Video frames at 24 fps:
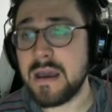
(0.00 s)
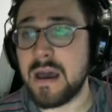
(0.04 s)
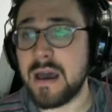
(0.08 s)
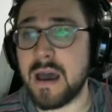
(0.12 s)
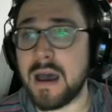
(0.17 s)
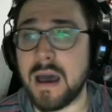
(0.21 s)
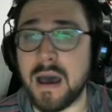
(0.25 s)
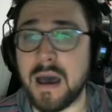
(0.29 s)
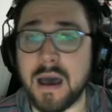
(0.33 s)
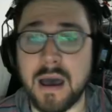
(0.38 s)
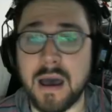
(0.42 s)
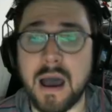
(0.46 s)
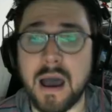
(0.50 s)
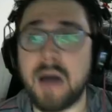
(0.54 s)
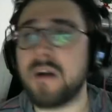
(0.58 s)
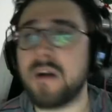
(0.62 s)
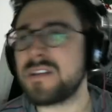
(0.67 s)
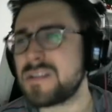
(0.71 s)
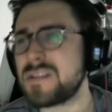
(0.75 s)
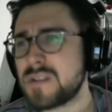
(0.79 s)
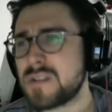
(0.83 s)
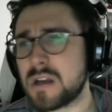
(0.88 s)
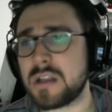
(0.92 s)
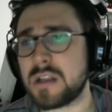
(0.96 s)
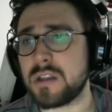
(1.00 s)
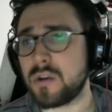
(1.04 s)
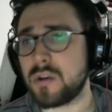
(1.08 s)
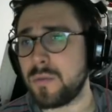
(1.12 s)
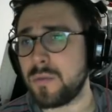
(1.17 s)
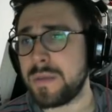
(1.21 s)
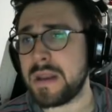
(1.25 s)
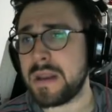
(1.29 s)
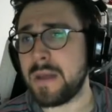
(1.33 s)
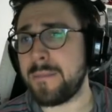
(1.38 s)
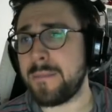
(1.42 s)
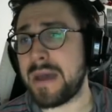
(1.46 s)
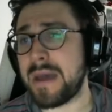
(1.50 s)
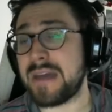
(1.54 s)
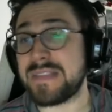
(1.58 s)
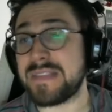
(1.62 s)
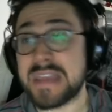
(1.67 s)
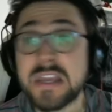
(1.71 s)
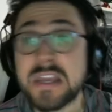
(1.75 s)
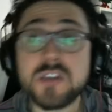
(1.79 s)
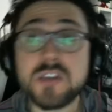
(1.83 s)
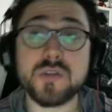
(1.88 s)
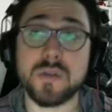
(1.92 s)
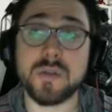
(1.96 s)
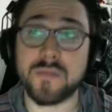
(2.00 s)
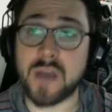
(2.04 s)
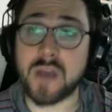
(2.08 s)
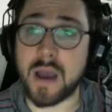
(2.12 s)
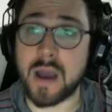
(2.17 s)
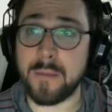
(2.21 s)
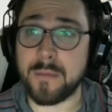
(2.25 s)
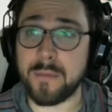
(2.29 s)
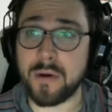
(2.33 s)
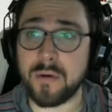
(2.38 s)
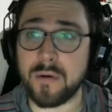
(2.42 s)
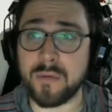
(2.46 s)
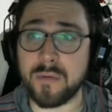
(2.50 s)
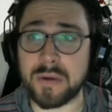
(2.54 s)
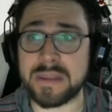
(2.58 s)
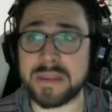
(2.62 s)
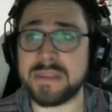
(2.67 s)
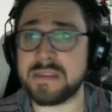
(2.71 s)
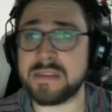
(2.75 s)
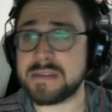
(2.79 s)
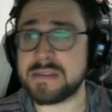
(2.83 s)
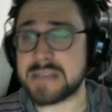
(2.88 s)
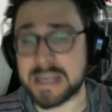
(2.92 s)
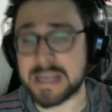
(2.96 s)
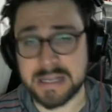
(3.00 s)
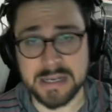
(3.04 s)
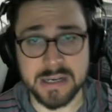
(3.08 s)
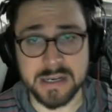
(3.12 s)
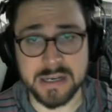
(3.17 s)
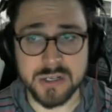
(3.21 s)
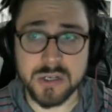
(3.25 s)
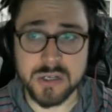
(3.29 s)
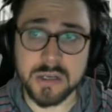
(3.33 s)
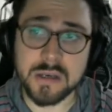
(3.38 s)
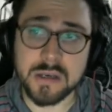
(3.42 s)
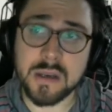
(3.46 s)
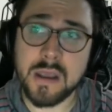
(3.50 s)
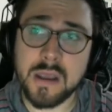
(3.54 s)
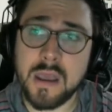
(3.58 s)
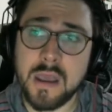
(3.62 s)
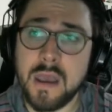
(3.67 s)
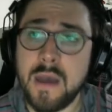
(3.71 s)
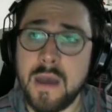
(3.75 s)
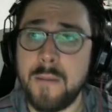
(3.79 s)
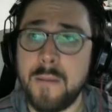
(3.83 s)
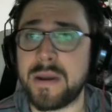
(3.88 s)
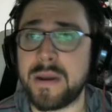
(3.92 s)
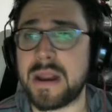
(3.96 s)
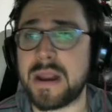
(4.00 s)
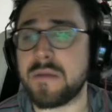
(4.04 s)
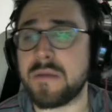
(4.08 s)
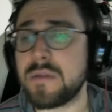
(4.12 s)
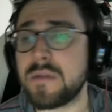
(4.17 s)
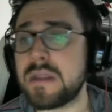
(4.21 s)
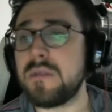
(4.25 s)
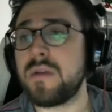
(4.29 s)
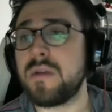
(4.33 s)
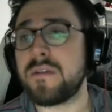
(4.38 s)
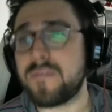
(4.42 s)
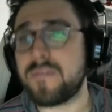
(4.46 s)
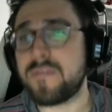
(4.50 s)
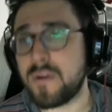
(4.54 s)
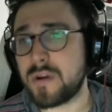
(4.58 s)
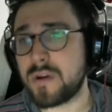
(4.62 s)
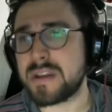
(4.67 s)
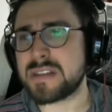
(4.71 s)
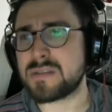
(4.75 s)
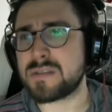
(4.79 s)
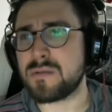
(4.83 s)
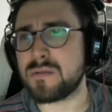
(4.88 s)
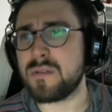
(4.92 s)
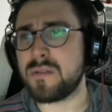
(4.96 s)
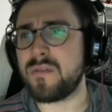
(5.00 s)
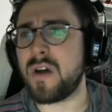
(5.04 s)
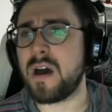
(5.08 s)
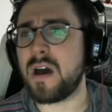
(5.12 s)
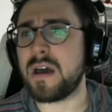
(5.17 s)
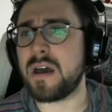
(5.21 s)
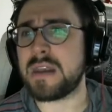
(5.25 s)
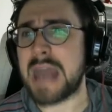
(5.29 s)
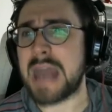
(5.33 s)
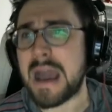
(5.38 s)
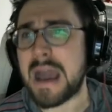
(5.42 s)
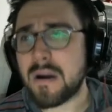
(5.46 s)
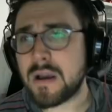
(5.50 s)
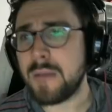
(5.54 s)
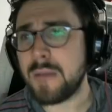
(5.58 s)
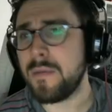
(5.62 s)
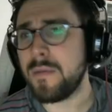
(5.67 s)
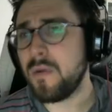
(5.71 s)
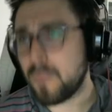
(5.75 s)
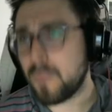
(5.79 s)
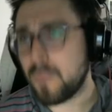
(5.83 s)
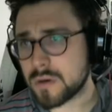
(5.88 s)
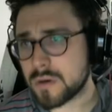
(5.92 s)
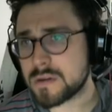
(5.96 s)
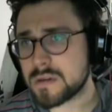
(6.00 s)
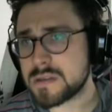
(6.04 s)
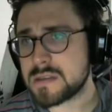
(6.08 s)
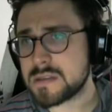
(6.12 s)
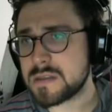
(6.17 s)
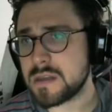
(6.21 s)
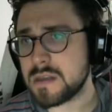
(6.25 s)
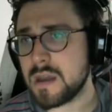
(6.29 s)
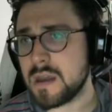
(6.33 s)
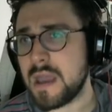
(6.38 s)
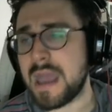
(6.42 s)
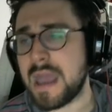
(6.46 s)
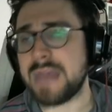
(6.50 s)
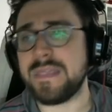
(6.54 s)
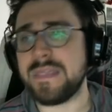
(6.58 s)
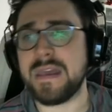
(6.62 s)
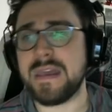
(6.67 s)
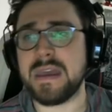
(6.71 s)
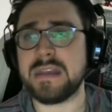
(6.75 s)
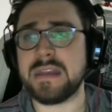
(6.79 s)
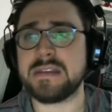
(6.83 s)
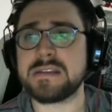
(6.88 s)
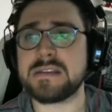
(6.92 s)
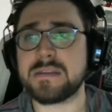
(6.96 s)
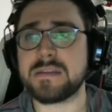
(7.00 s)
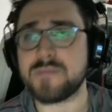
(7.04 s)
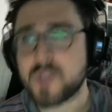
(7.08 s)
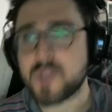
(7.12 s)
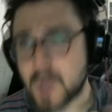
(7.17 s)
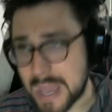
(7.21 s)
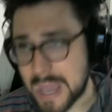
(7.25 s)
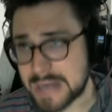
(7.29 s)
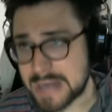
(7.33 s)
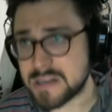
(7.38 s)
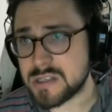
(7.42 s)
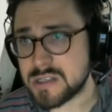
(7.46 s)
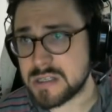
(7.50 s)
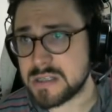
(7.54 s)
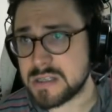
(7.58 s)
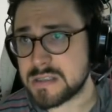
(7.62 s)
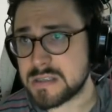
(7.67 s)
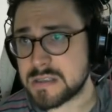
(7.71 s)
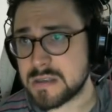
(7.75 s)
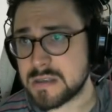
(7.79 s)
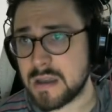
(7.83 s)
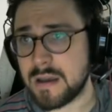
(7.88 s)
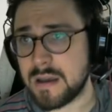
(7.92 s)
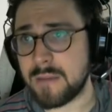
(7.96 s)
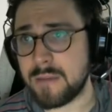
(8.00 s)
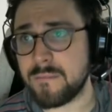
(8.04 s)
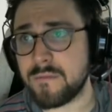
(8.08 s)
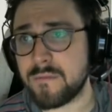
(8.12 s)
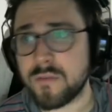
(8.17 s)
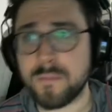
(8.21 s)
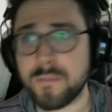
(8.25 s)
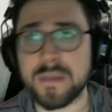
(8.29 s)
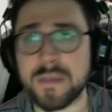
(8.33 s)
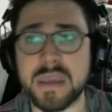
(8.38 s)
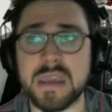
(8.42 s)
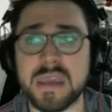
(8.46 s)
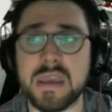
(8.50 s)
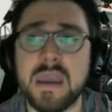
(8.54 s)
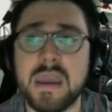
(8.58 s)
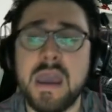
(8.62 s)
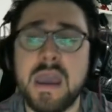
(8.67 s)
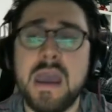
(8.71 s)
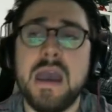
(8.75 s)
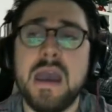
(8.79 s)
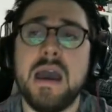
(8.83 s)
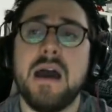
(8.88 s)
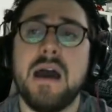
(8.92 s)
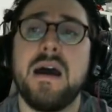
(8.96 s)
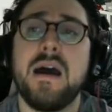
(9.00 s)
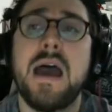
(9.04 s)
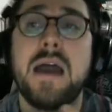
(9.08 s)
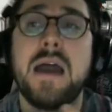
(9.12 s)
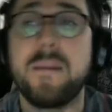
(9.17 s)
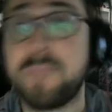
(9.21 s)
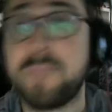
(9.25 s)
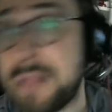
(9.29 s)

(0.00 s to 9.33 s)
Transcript: I'll also talk a little bit about the history of combo in second edition. But I really want to focus sort of on how combo works and then some strategies from me, how to